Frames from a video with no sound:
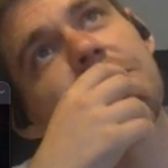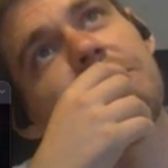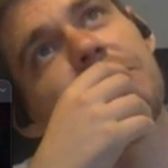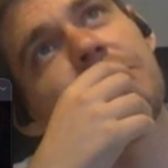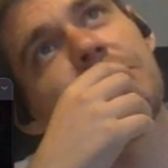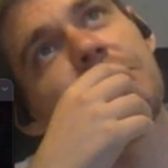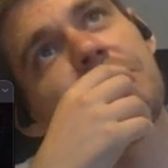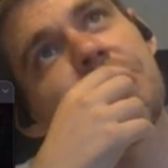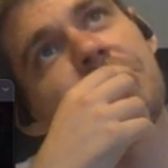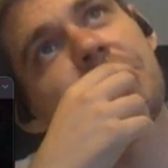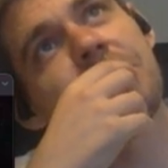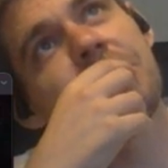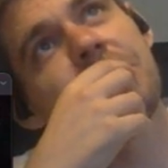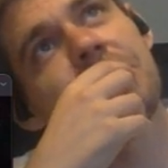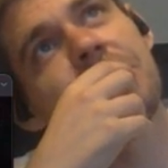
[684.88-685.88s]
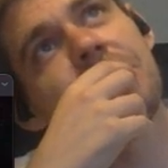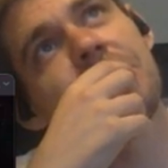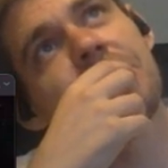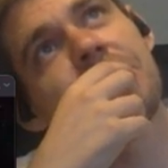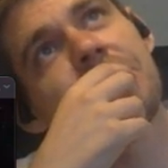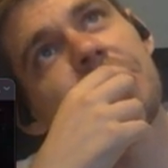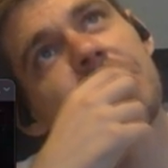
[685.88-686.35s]
from
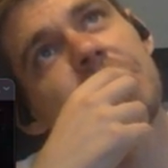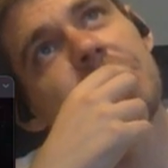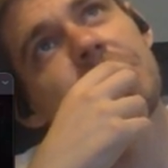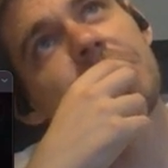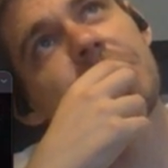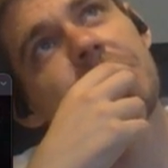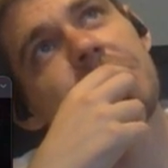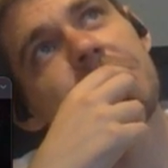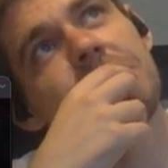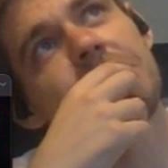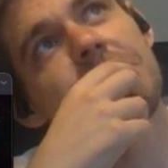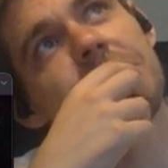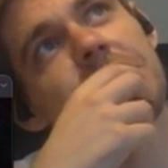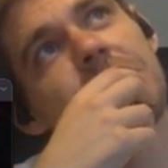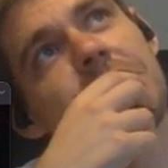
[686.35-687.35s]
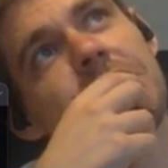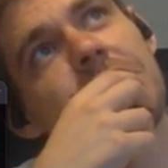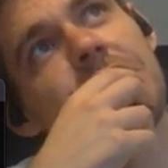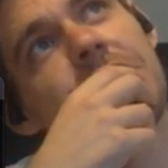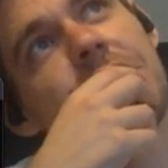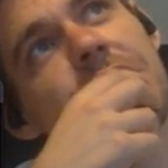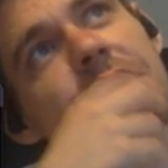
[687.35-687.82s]
the sun,
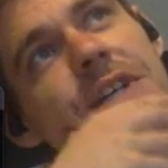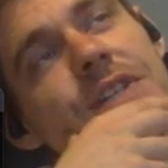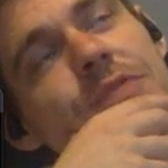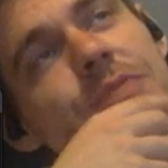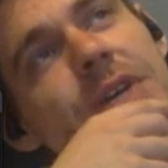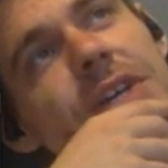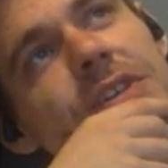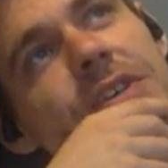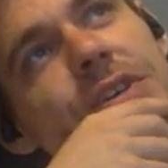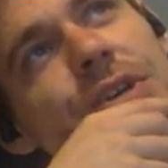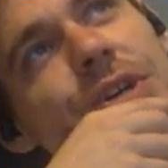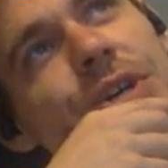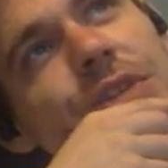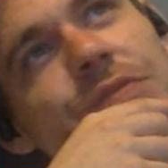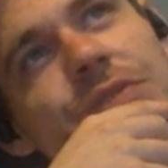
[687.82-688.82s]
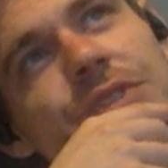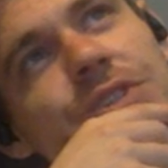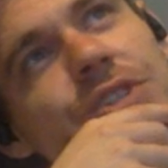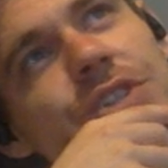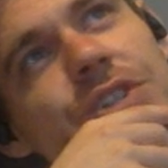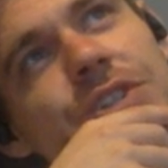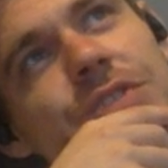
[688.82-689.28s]
and it's mad that Earth is
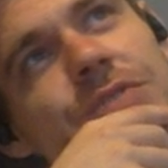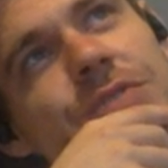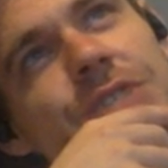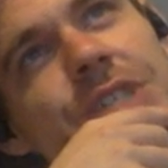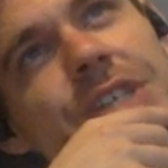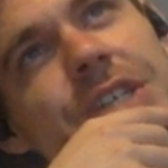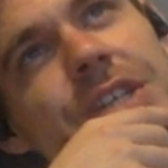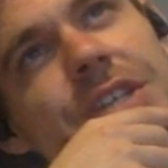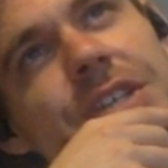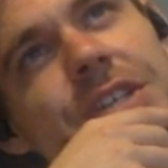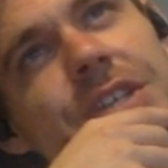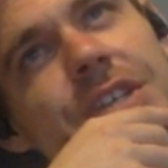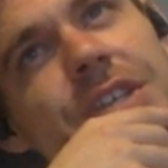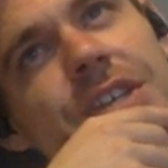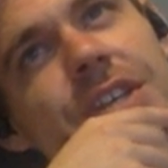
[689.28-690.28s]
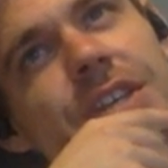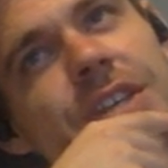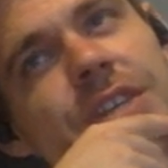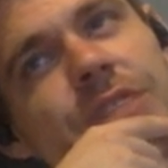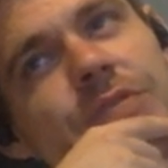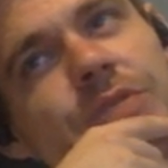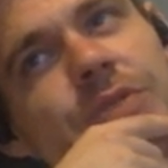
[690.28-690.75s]
just right in
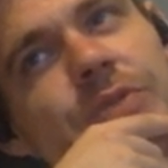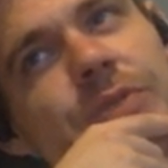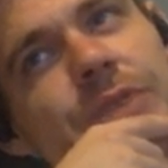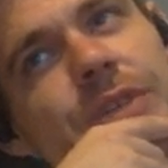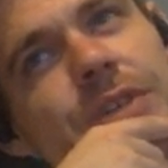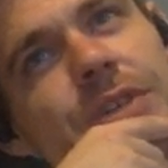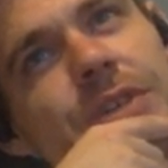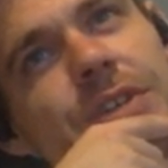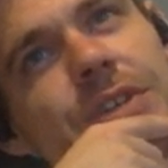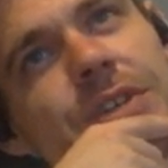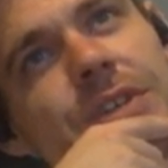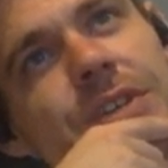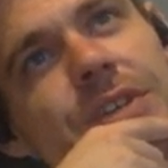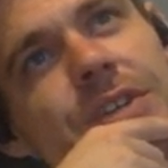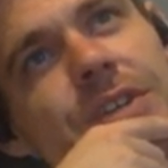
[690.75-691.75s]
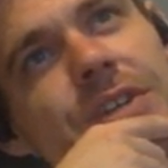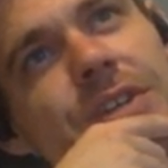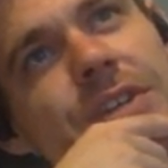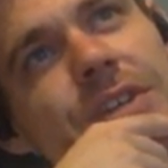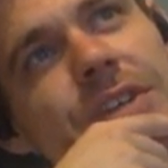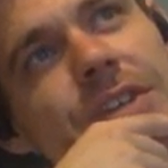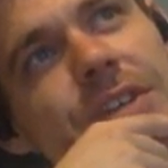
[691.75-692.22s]
every way
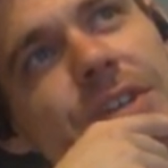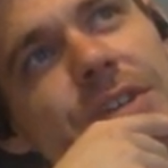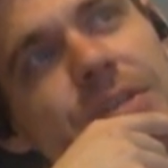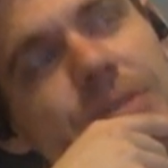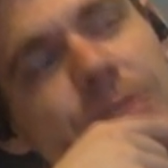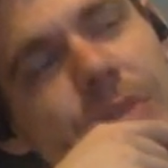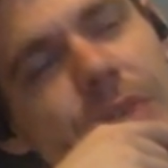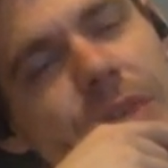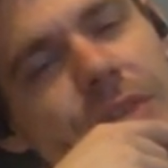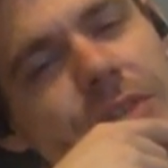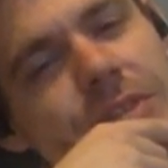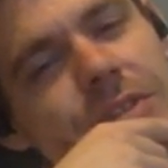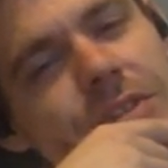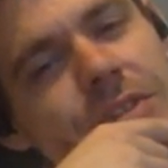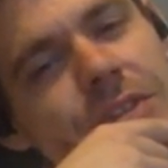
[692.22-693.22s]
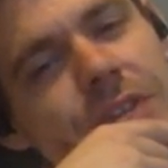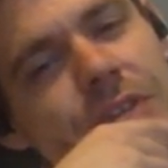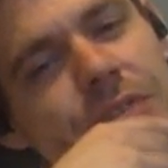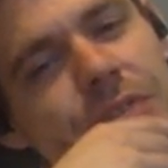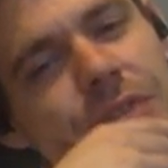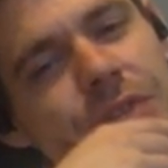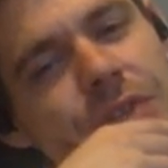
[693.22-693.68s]
for us and
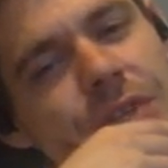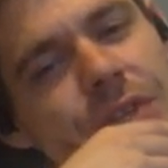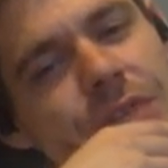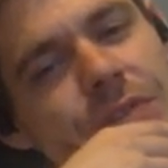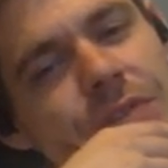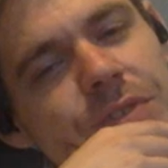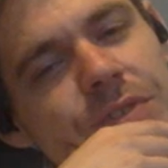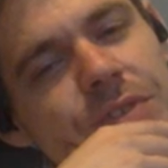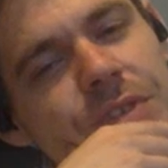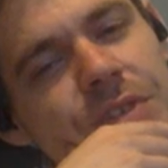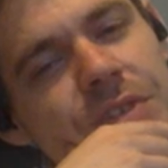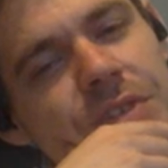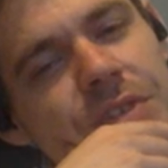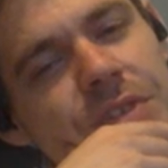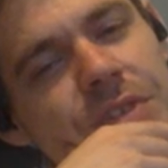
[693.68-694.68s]
for life to start.